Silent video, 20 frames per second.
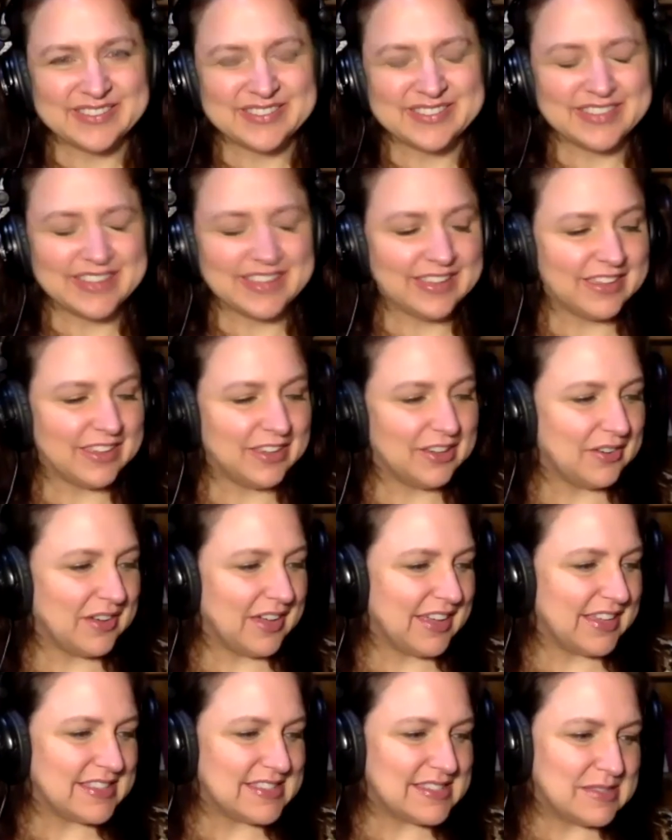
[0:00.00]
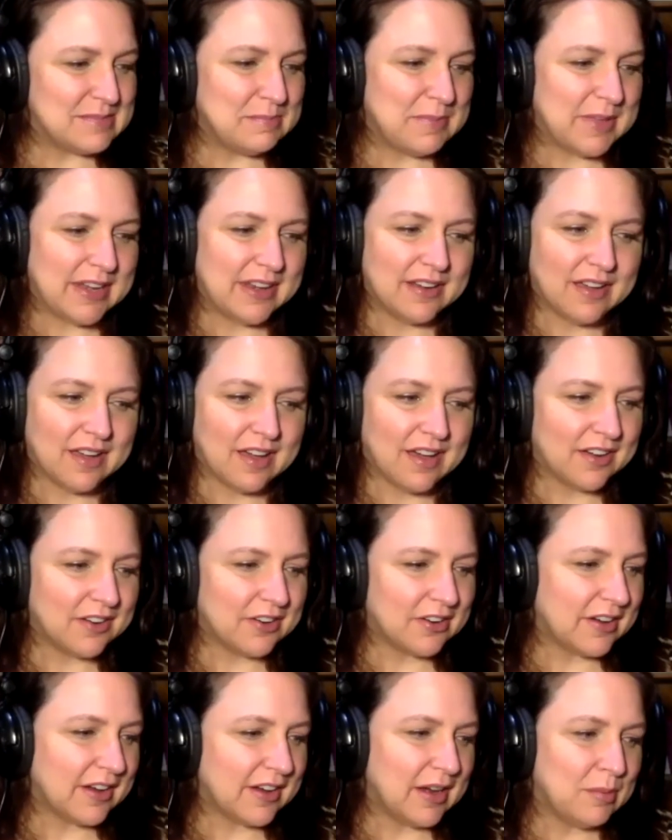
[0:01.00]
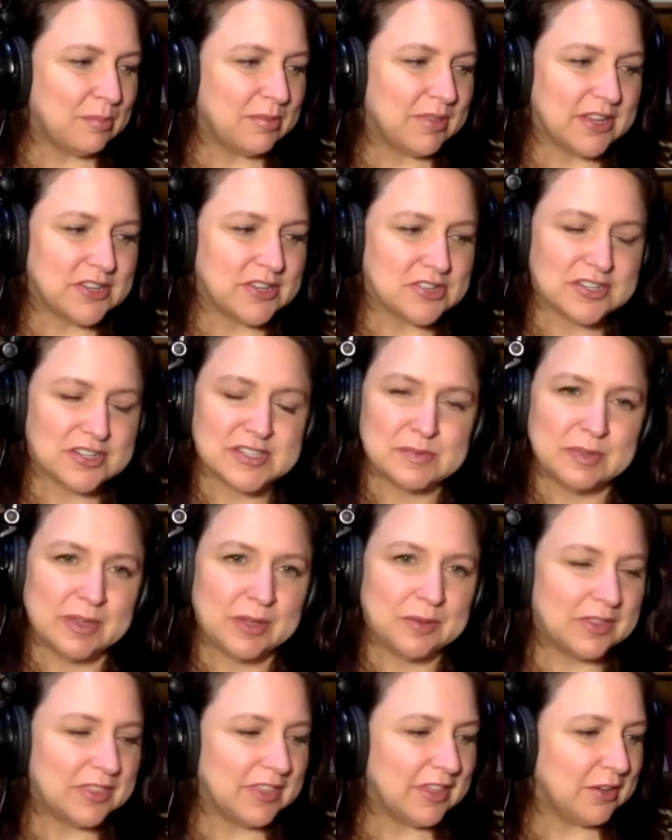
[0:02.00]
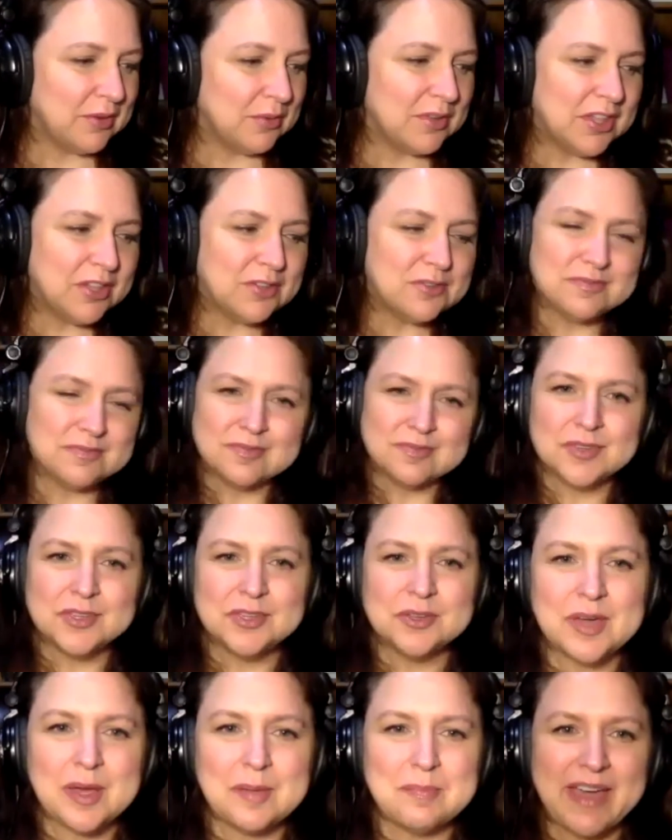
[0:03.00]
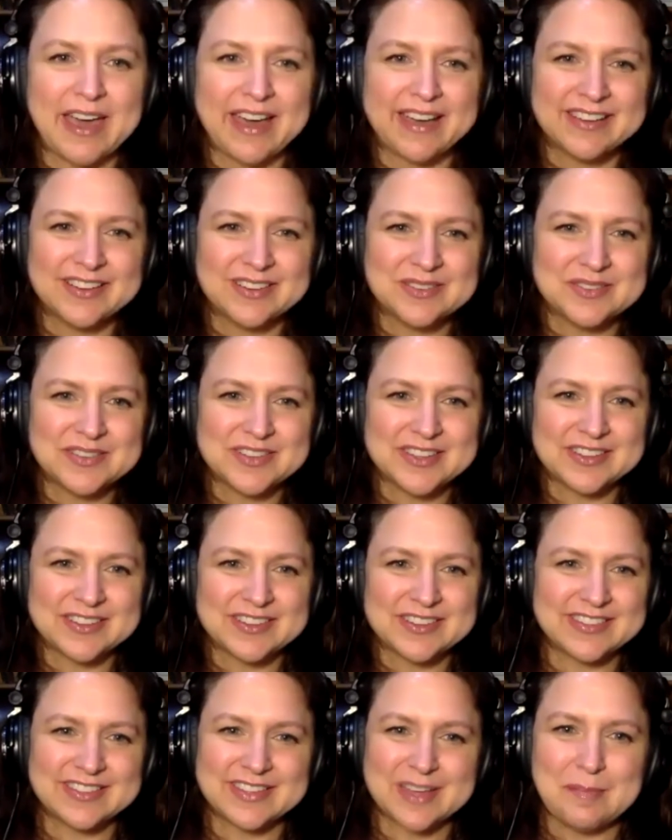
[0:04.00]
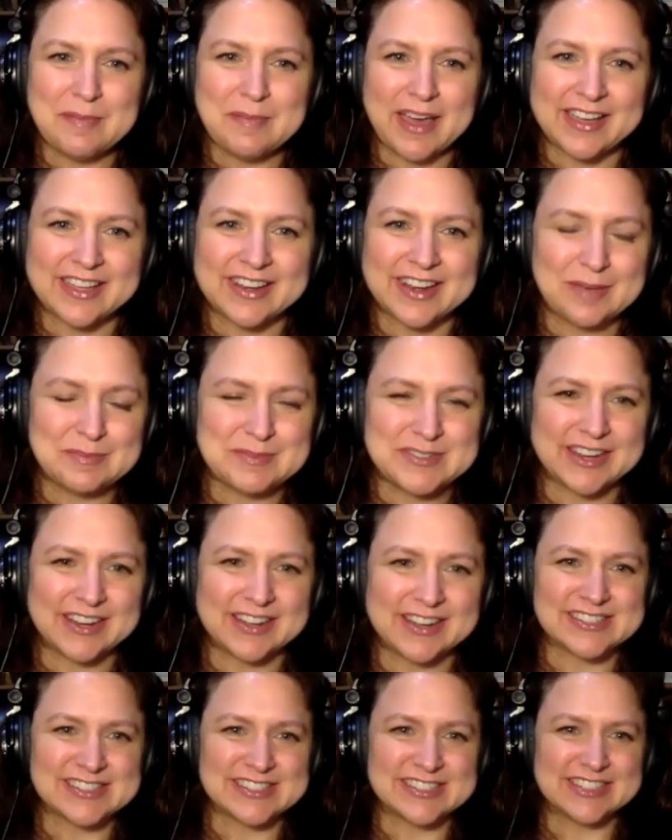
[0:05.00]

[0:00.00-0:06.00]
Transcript: Thank you. It's been an honor and a pleasure to speak with you. Will you come back? Will you come back and update us?